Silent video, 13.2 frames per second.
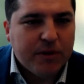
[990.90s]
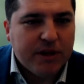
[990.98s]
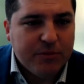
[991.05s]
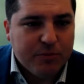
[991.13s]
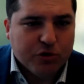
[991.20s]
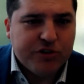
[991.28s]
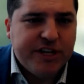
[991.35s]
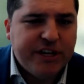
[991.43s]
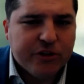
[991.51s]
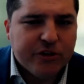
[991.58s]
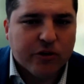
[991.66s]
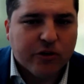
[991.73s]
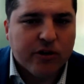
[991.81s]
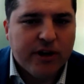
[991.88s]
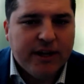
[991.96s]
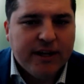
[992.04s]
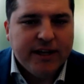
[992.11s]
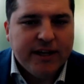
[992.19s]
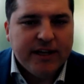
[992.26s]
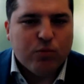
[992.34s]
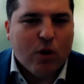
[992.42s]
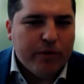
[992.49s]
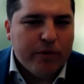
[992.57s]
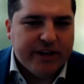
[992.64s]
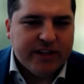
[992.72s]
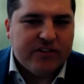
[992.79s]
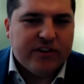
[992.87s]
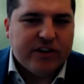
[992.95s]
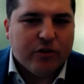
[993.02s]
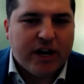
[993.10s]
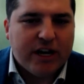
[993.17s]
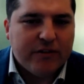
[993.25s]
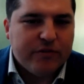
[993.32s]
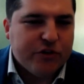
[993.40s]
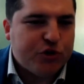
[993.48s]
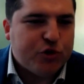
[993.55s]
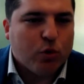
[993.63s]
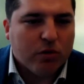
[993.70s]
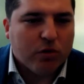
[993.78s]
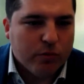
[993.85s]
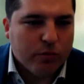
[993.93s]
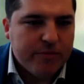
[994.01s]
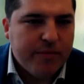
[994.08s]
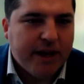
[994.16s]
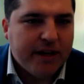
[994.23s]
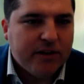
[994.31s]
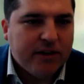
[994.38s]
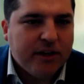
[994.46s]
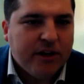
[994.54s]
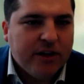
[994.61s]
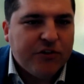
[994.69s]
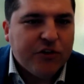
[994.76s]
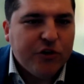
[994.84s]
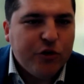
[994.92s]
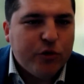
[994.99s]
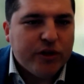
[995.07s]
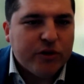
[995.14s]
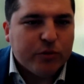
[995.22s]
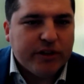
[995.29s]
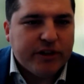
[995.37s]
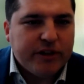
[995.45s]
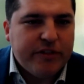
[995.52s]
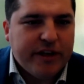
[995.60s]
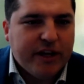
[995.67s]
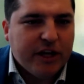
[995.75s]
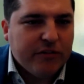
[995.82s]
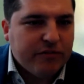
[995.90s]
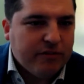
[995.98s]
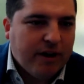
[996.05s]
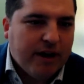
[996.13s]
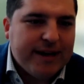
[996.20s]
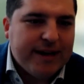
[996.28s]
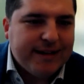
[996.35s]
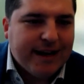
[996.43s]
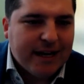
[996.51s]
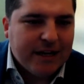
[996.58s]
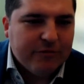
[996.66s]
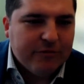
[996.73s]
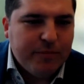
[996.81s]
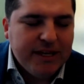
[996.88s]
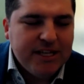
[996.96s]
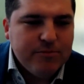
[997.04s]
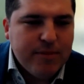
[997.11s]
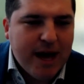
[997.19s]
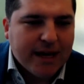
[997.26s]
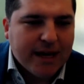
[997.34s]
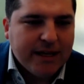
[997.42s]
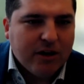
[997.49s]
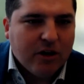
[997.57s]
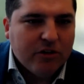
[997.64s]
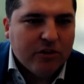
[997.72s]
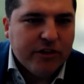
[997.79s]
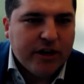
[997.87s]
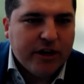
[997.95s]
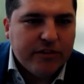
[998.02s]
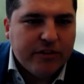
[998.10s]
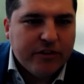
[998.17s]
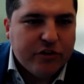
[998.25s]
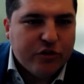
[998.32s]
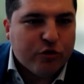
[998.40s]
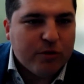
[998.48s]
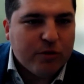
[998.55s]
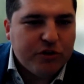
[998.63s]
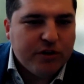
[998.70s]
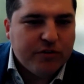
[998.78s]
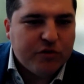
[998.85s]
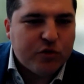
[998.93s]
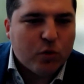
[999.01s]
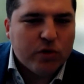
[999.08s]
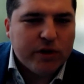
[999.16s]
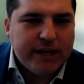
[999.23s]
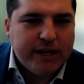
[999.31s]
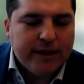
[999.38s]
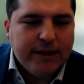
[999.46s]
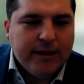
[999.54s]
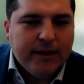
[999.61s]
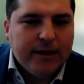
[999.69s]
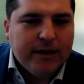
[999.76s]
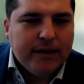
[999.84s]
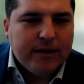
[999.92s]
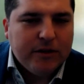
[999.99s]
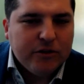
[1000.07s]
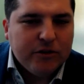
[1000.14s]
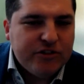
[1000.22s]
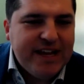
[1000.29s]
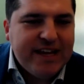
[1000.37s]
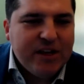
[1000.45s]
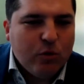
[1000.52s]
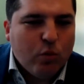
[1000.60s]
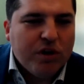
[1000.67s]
in particular is what we consider kind of the short rebate. So you can really think of, again, kind of piggybacking on the description of shorting, taking